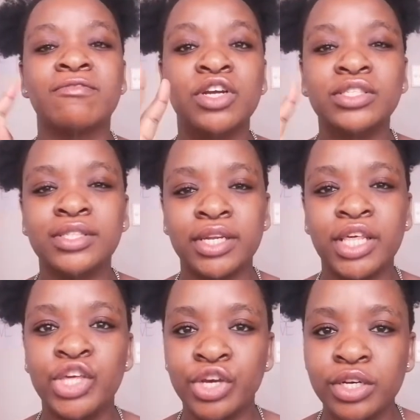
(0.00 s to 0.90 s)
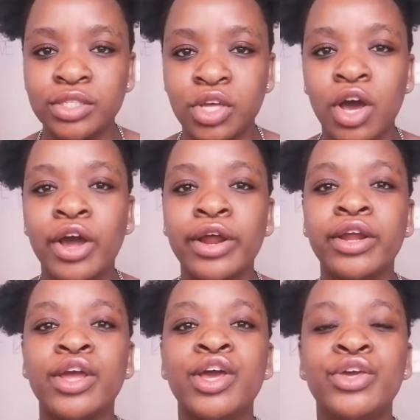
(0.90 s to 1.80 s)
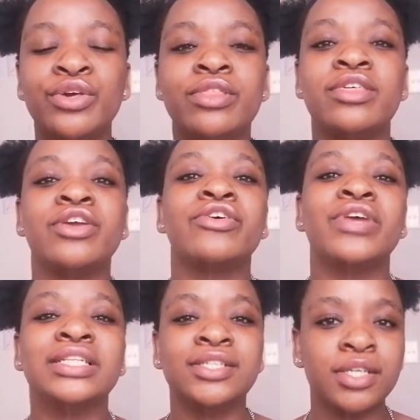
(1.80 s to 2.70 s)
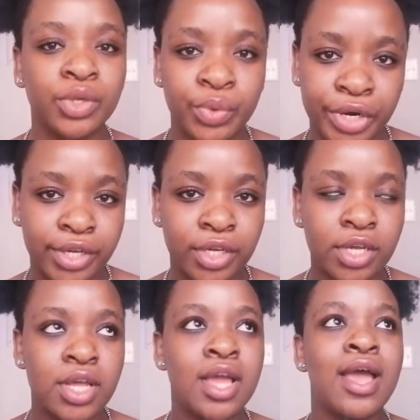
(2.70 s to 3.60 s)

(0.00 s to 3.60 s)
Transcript: First 3 years are your theoretical work.